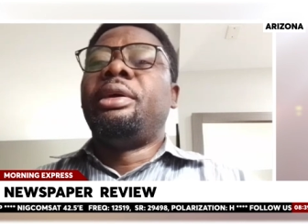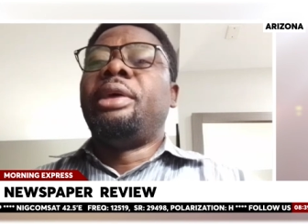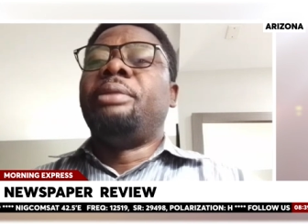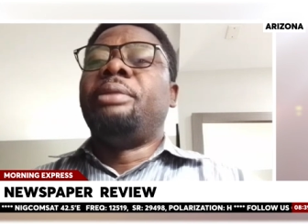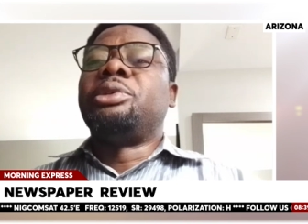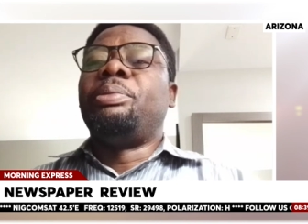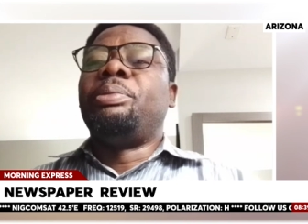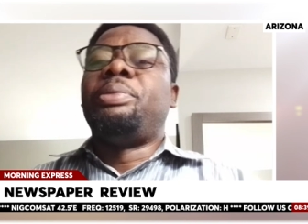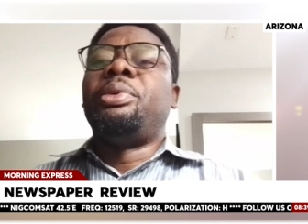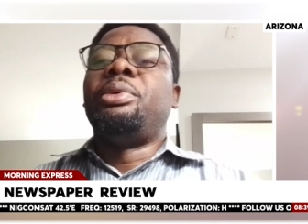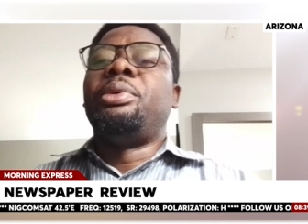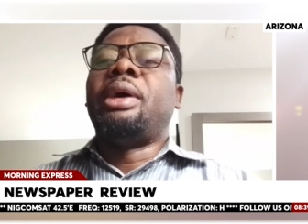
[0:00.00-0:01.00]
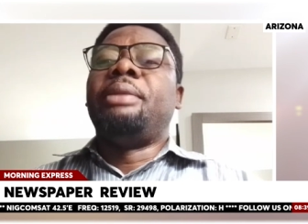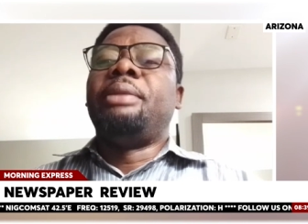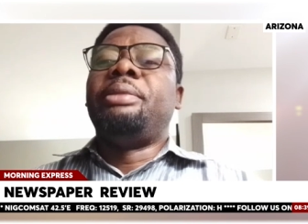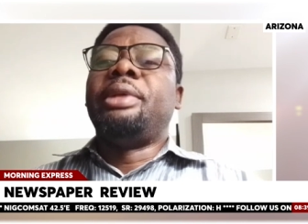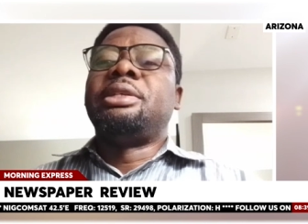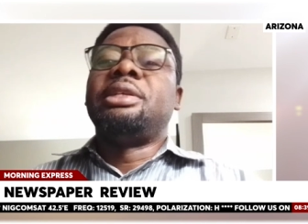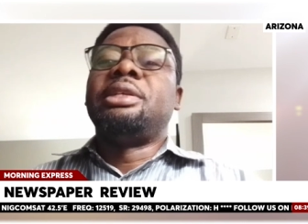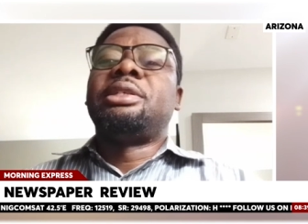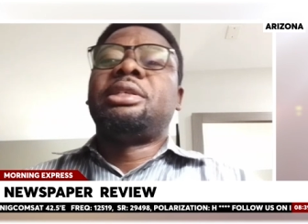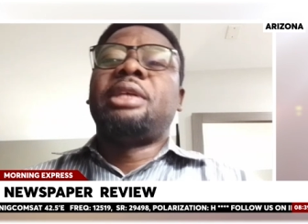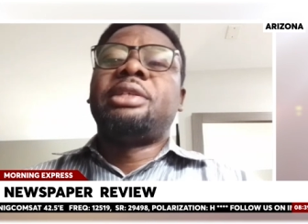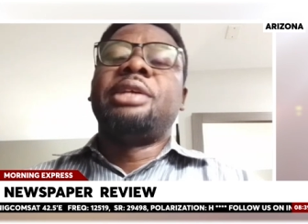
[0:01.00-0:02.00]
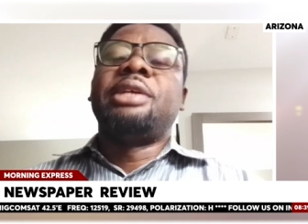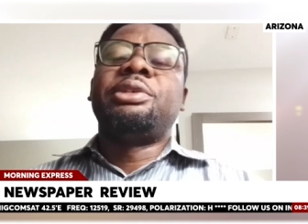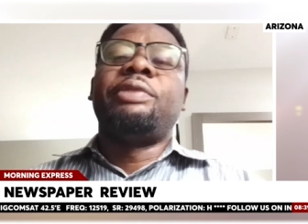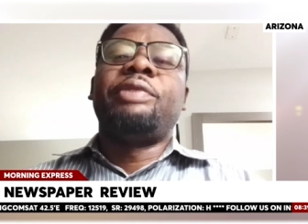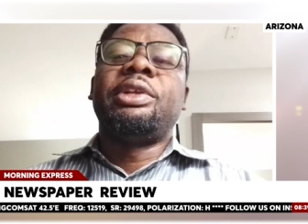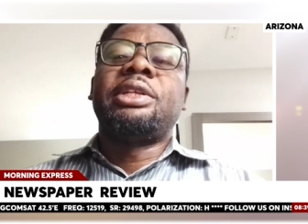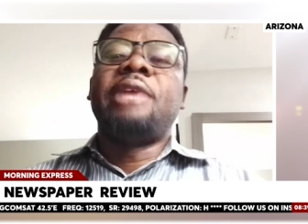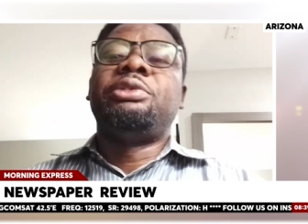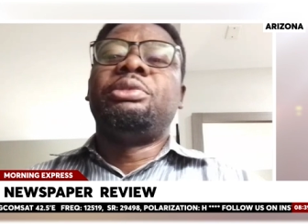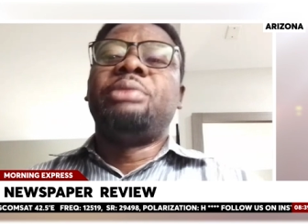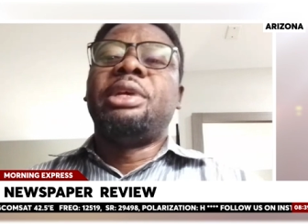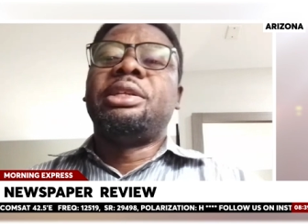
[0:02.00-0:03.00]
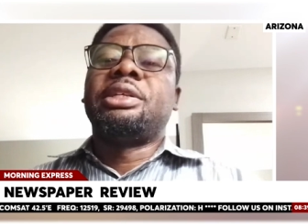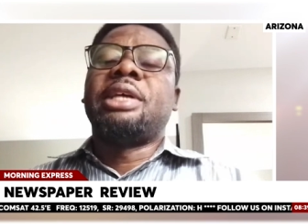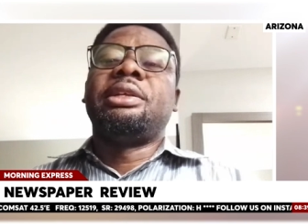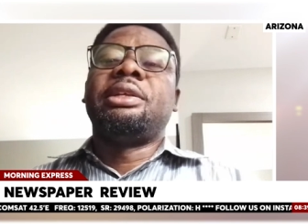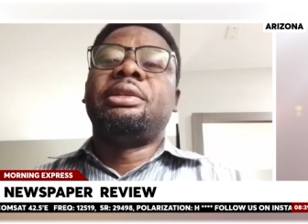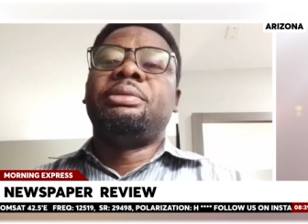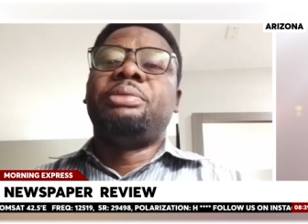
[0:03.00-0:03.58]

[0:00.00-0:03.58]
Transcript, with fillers: Um, some people, uh, there's this sense of entitlement in certain